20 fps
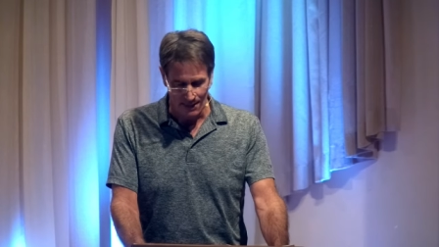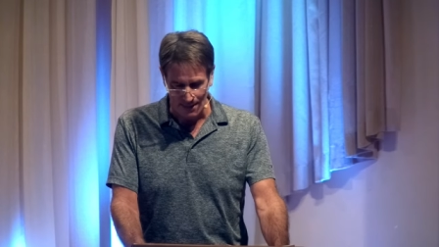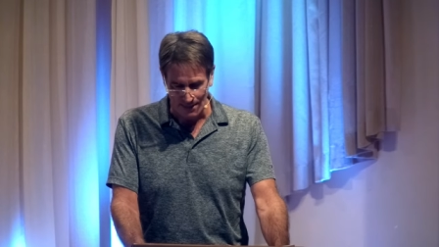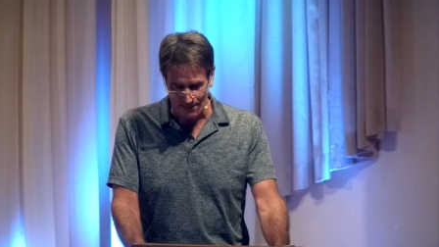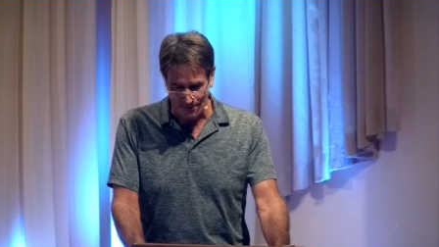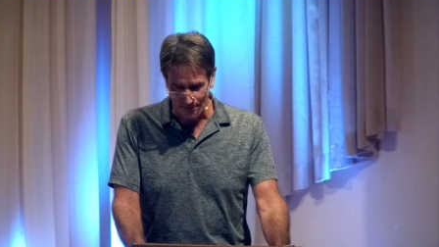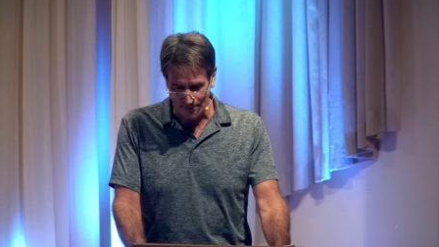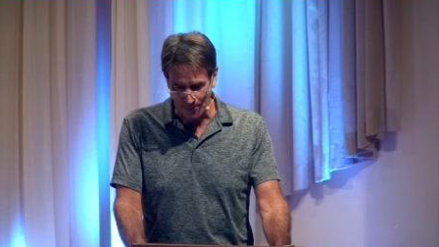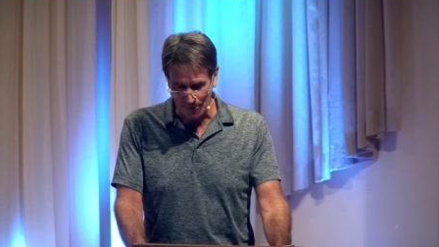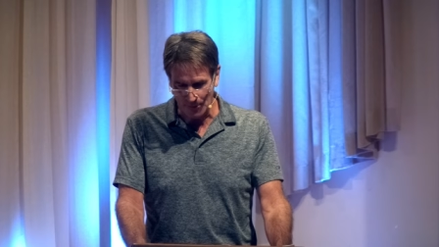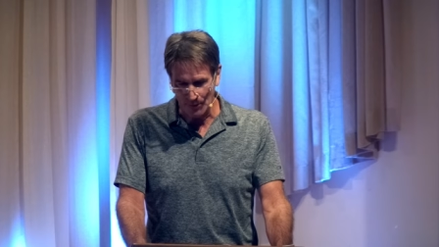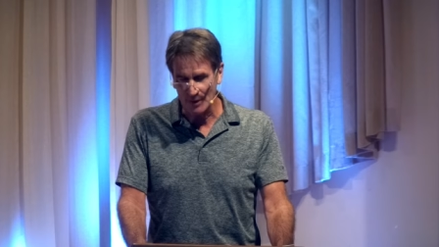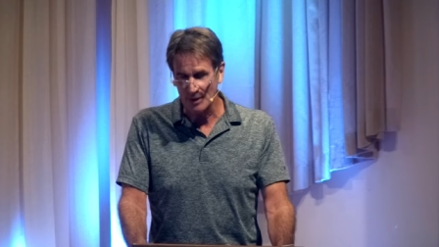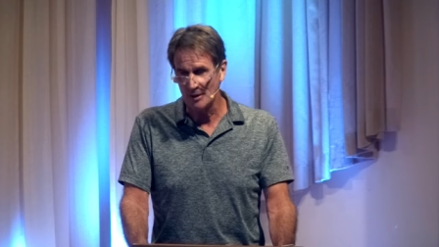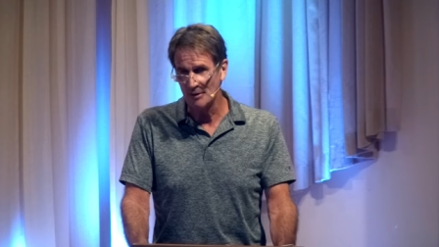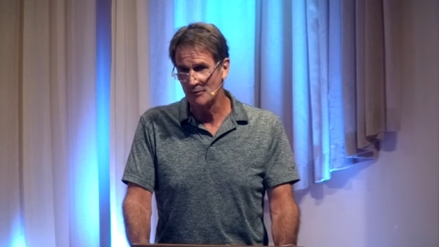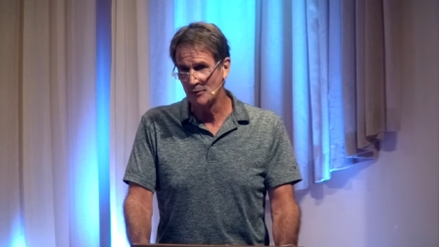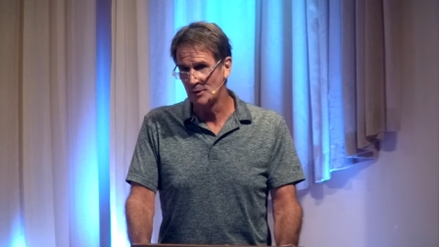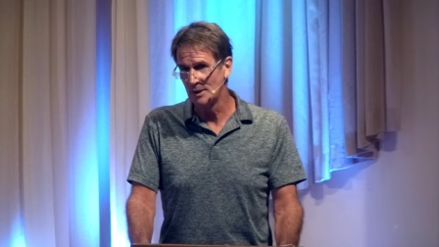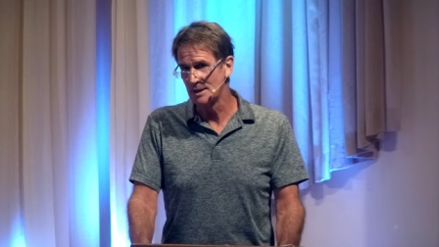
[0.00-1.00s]
It's the
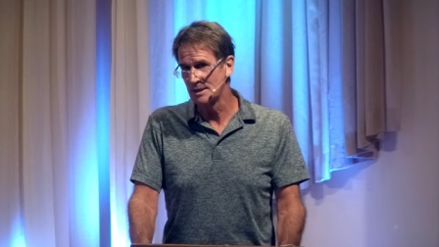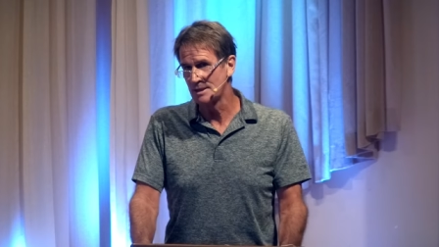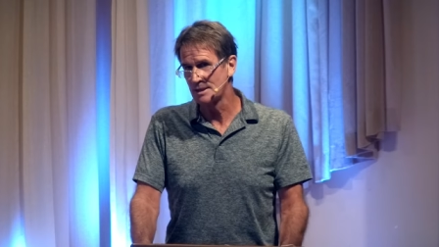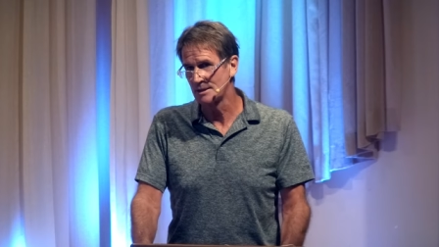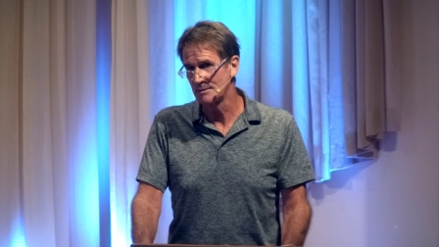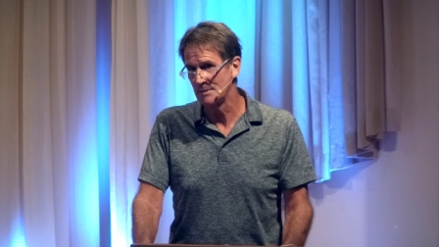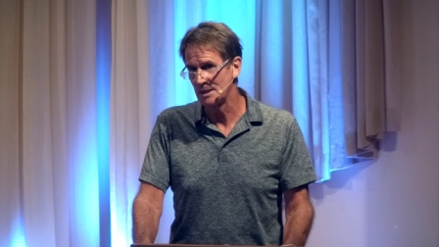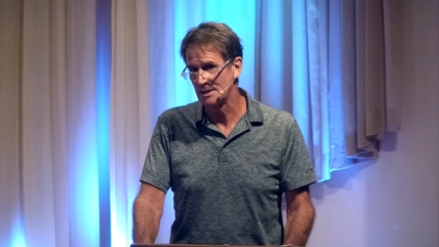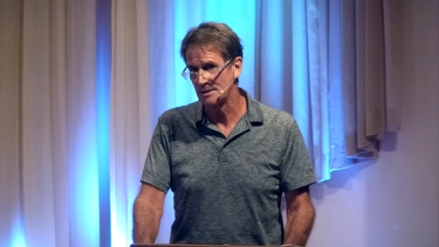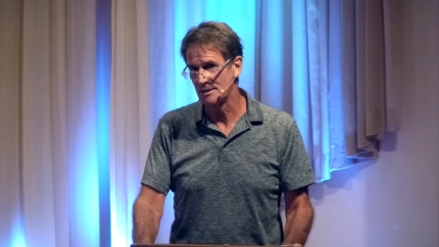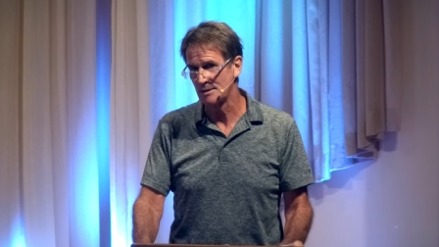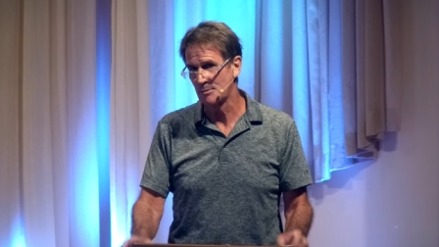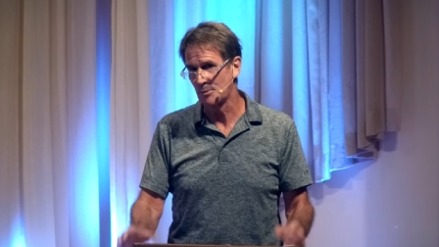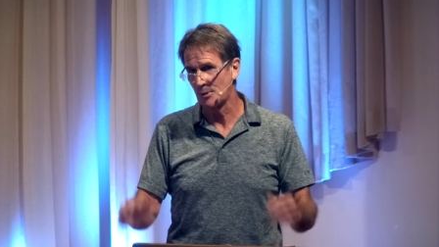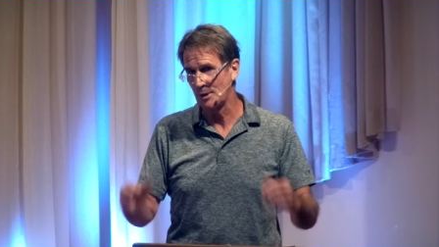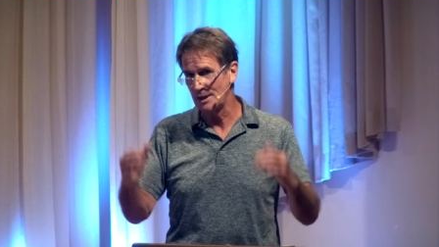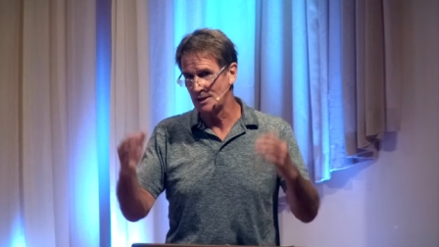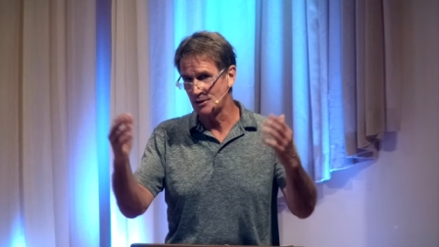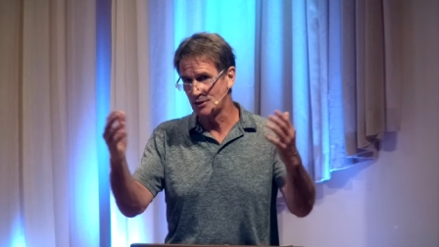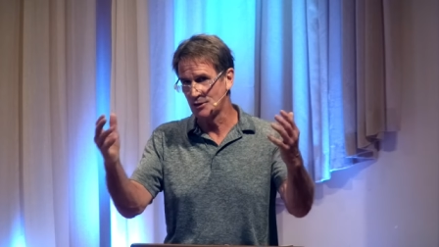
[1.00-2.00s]
book of wisdom. It's the
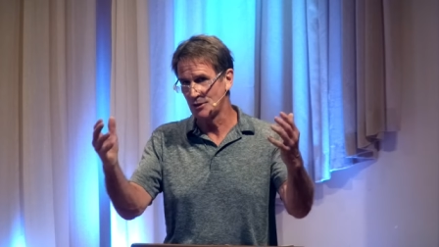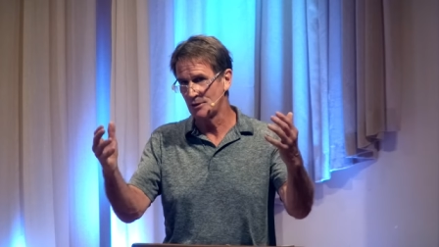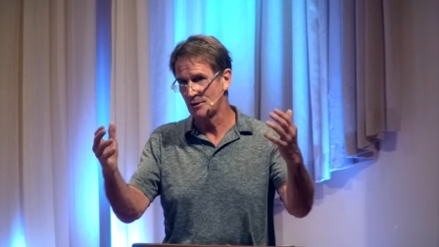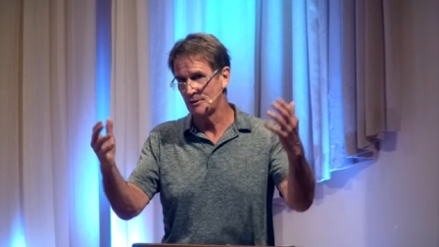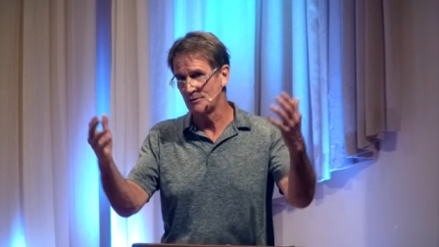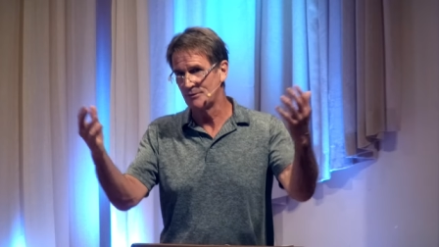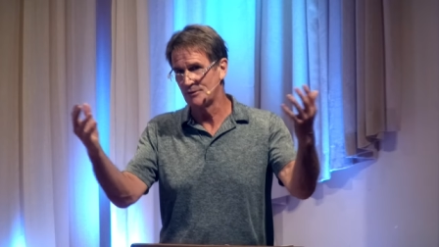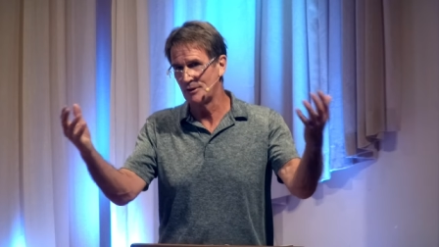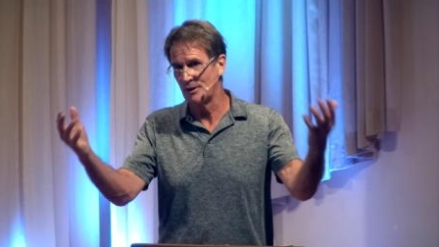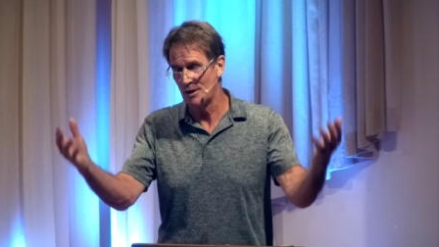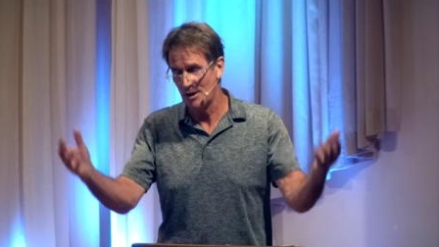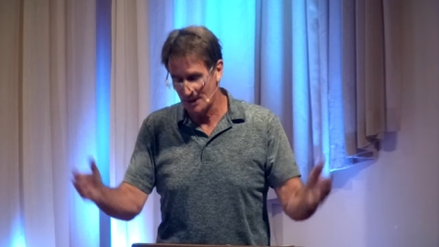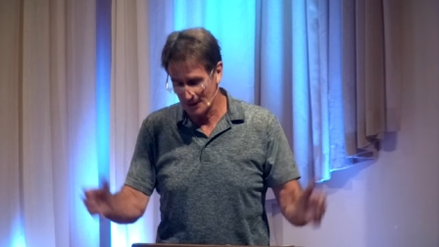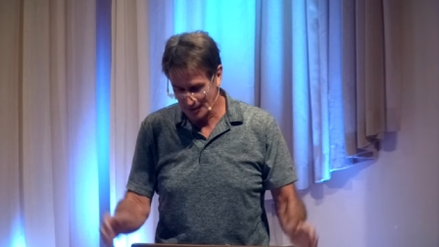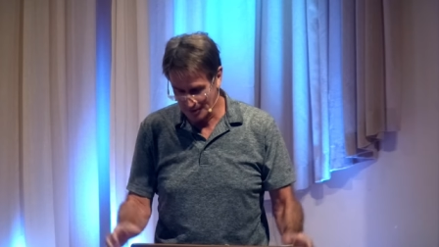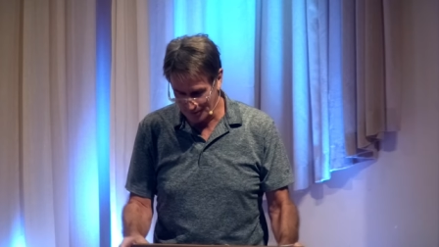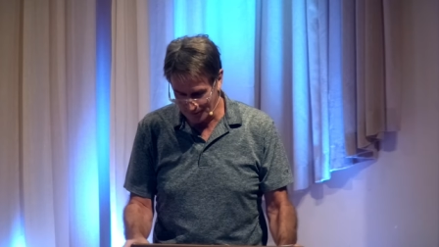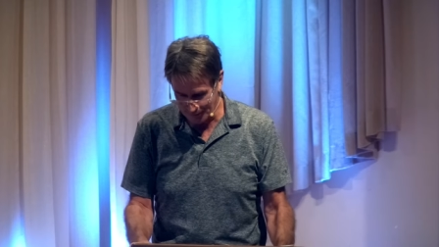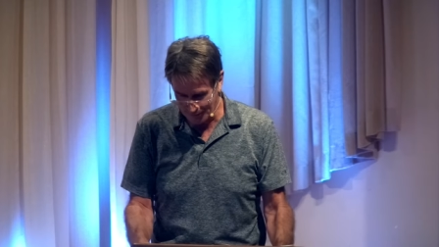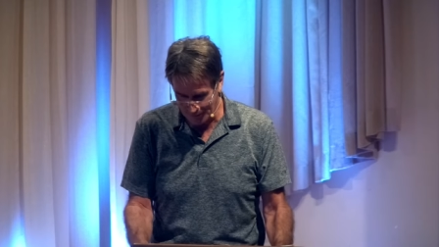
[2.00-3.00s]
preacher or
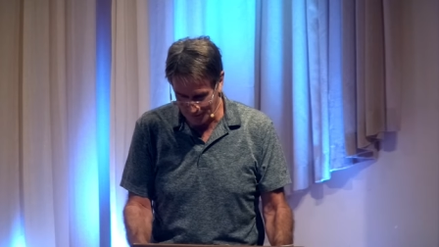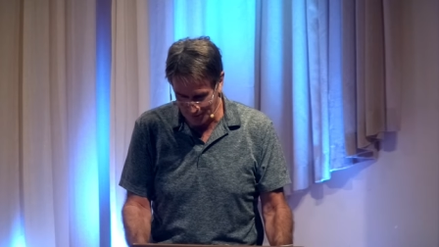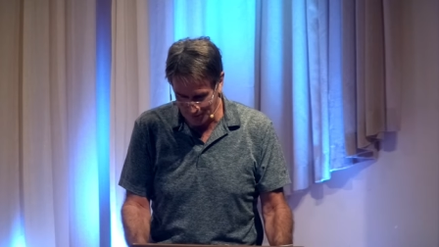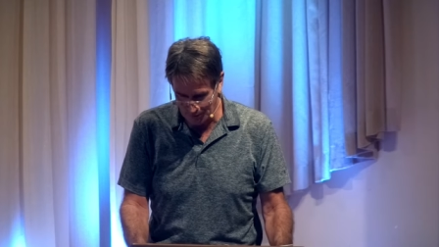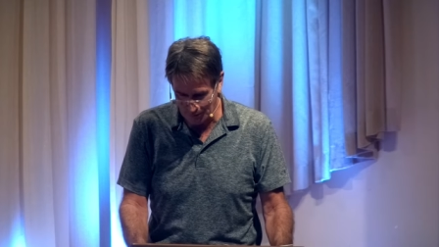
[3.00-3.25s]
philosopher